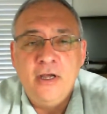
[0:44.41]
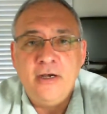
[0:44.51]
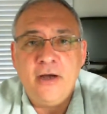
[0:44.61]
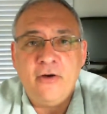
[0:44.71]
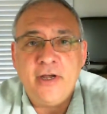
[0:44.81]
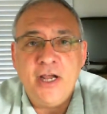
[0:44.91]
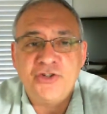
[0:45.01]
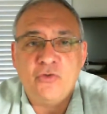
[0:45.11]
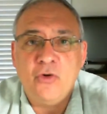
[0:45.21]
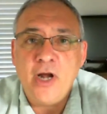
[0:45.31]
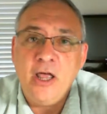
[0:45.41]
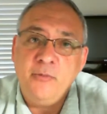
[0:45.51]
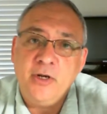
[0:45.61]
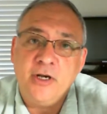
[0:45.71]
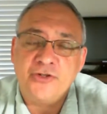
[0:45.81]
Narragansett, Rhode
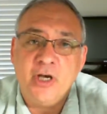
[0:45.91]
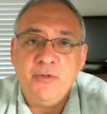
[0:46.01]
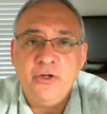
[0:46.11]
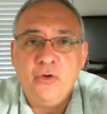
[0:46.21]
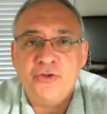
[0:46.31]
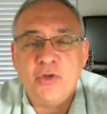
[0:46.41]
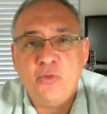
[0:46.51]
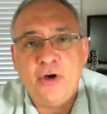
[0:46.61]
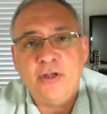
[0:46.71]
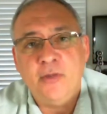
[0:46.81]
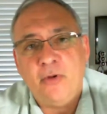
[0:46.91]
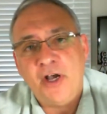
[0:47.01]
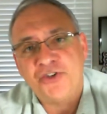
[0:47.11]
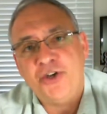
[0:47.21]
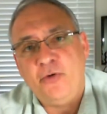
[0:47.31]
Island, because I'll be doing some work in the
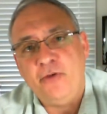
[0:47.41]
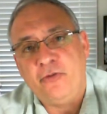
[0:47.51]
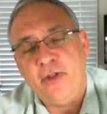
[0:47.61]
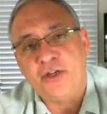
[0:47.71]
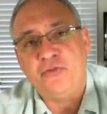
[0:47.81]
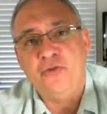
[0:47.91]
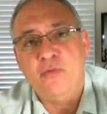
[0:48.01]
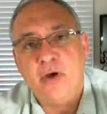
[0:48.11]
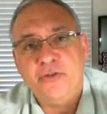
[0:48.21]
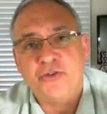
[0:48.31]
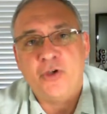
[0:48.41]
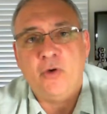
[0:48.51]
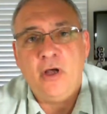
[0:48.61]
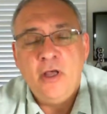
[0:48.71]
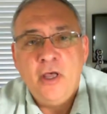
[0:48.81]
Boston area for the next few months.
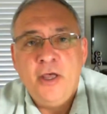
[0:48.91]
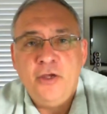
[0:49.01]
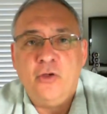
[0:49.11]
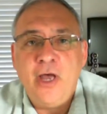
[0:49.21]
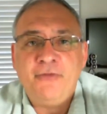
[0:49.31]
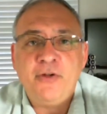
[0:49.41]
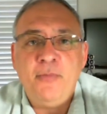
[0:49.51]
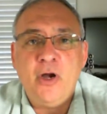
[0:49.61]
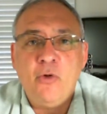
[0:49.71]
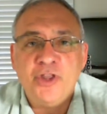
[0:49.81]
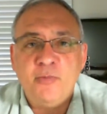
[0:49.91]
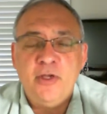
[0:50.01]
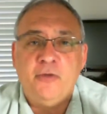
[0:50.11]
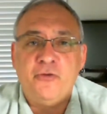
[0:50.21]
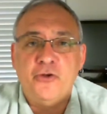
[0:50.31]
So you'll have to bear with me.
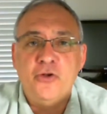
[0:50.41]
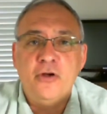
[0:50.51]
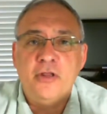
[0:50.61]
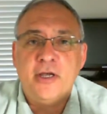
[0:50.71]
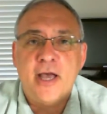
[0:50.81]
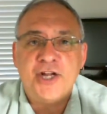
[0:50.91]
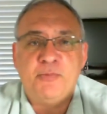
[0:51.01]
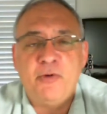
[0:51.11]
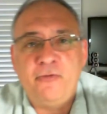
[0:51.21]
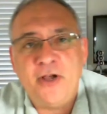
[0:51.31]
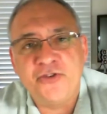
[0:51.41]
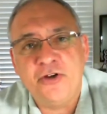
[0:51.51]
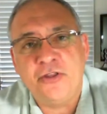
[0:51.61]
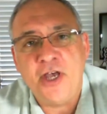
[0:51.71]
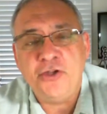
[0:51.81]
If you're new to the Gadget
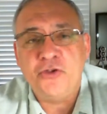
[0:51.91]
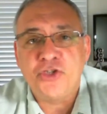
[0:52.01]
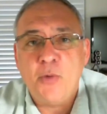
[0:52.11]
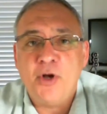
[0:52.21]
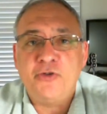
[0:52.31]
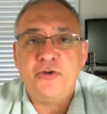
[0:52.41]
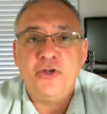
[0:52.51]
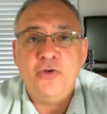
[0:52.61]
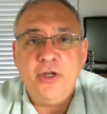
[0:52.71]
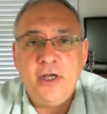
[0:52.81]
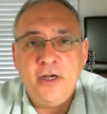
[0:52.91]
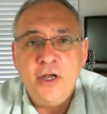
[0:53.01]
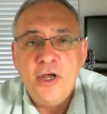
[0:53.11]
Professor, thank you so much for tuning in.